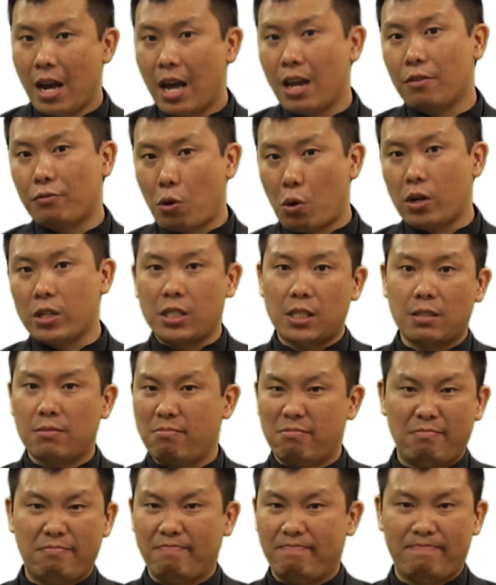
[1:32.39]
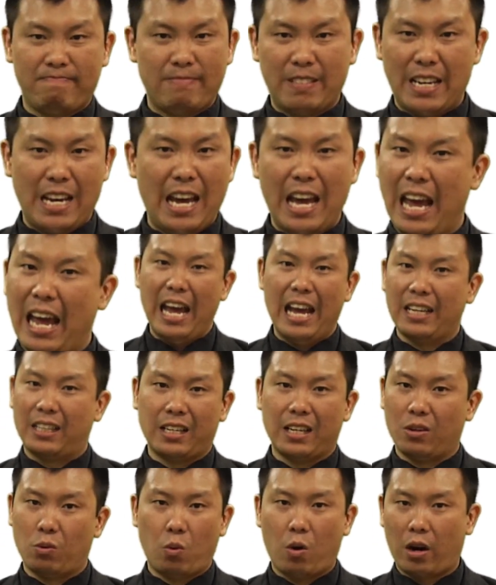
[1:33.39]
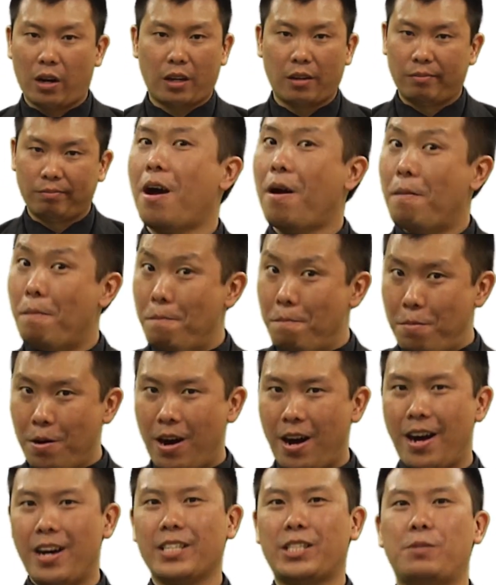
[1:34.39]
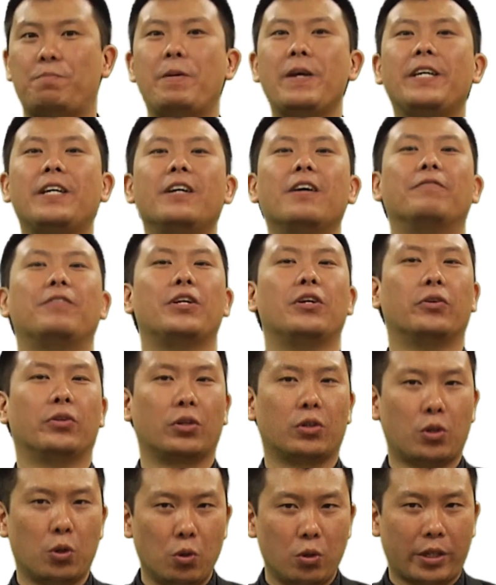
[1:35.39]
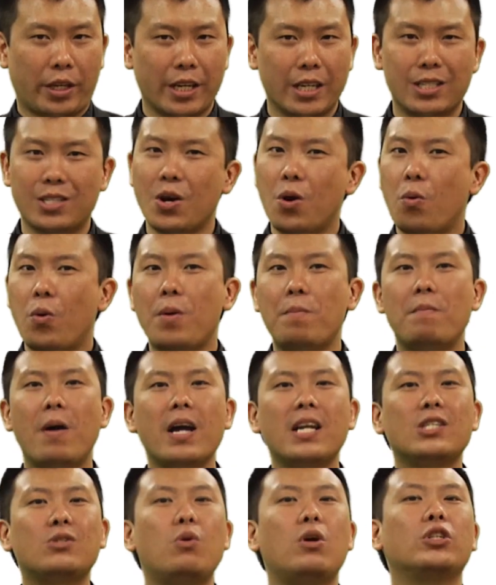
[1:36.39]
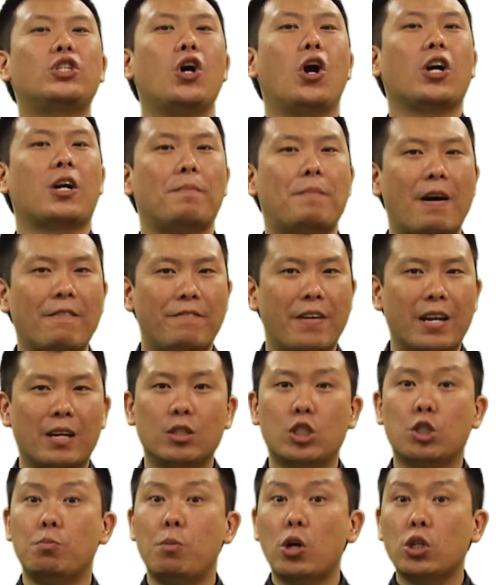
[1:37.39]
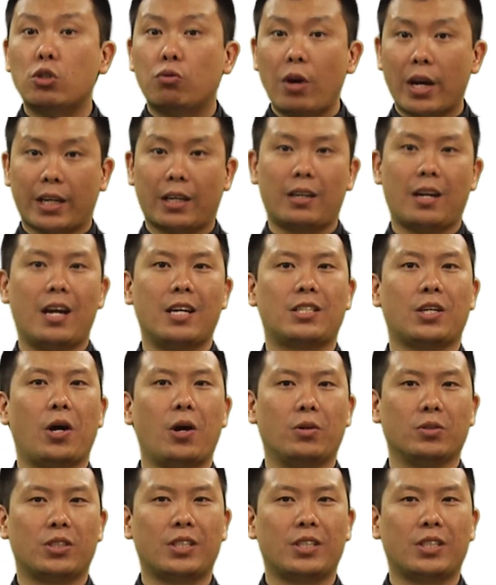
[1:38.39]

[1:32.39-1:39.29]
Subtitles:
And of course, it didn't work. But speaking of the other cool kids, we might as well talk about Venom's most recognized host,